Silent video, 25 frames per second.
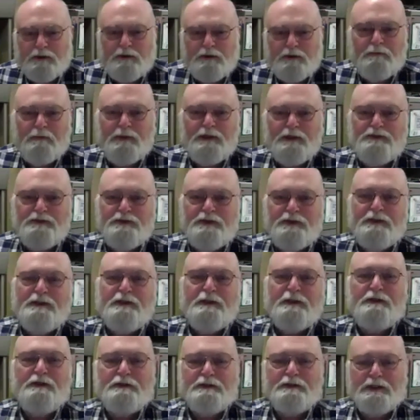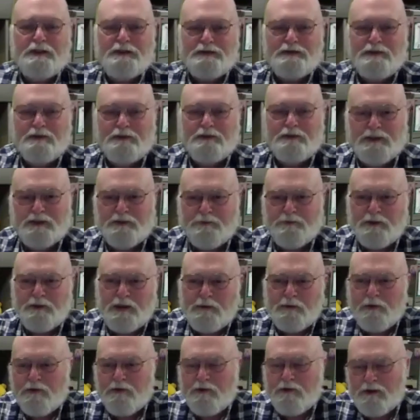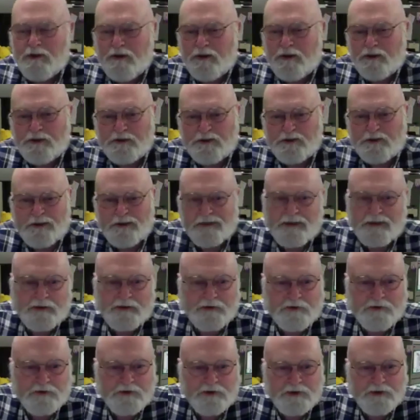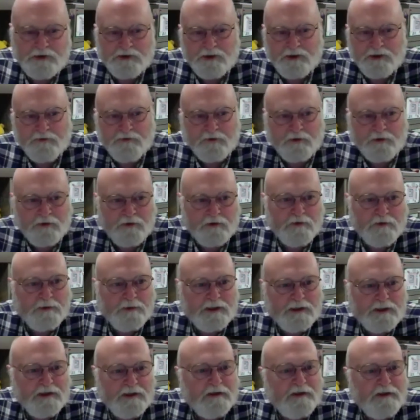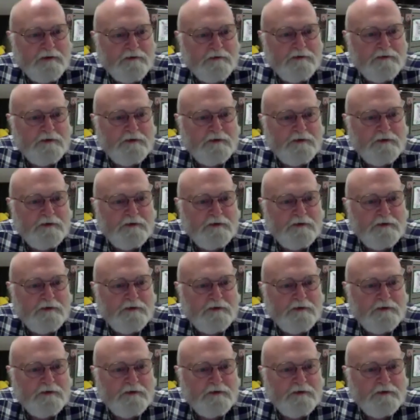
Macy can attest that that's probably the longest lecture she's ever heard me give.